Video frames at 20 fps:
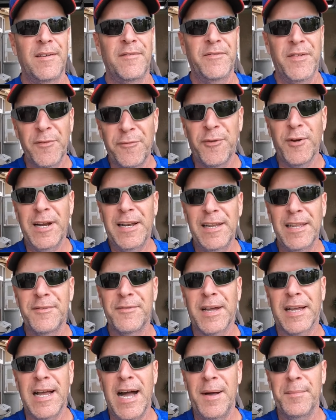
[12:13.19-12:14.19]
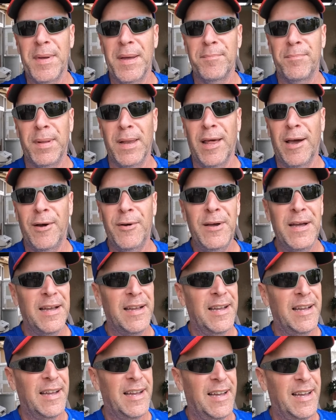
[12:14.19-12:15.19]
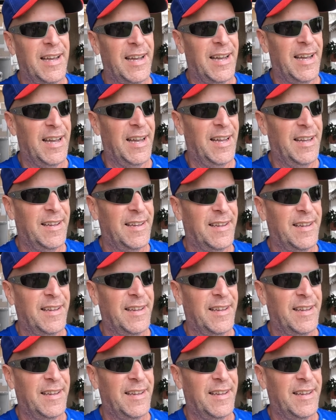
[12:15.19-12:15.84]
feel free to leave a comment below. Uh,